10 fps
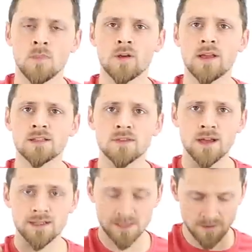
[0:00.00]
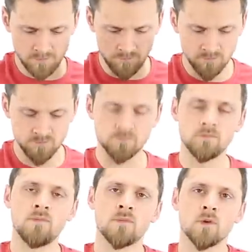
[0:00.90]
Okay, so that's
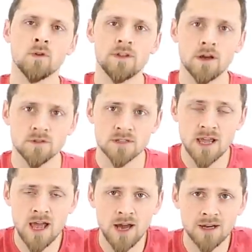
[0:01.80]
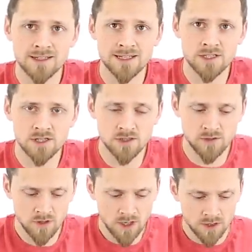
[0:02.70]
all the notes. I'm going to teach
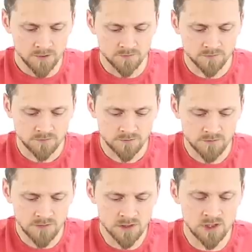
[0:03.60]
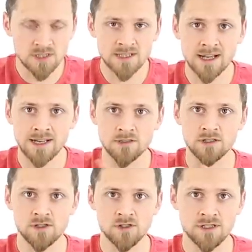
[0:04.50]
you in just a second how
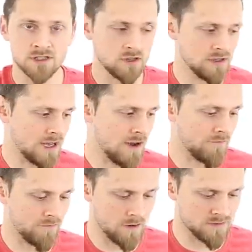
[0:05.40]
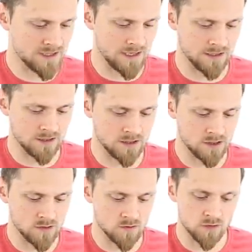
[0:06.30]
to tune down from standard
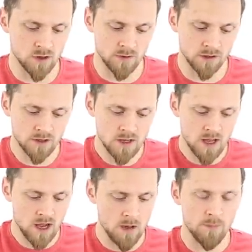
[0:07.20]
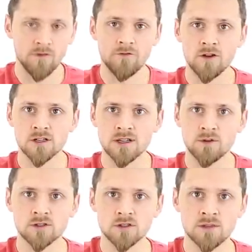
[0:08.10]
to normal. But first, I
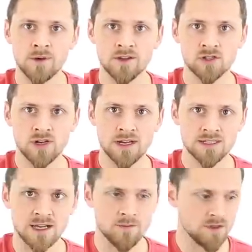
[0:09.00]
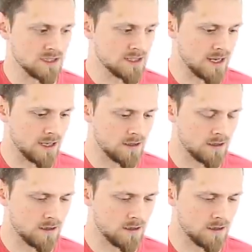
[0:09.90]
want to talk to you about the strings that I'm using today.